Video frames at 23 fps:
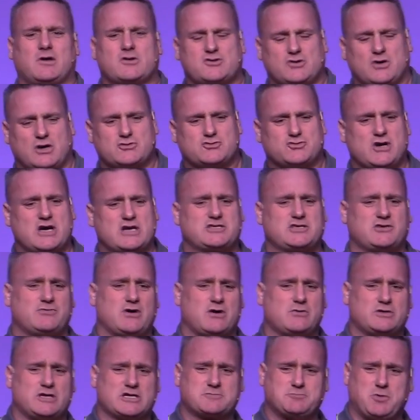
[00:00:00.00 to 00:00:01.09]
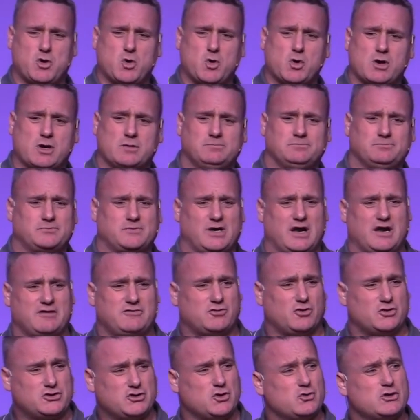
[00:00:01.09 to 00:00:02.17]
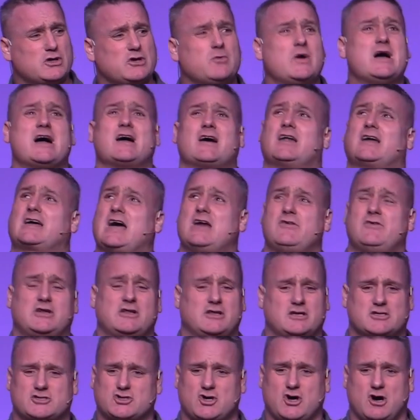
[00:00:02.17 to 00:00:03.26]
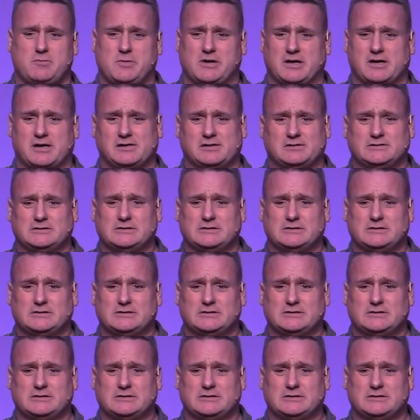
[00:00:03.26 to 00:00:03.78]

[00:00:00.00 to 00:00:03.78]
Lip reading: So I was racing around this pool, and I thought the only way I'm going to get rid of this chopper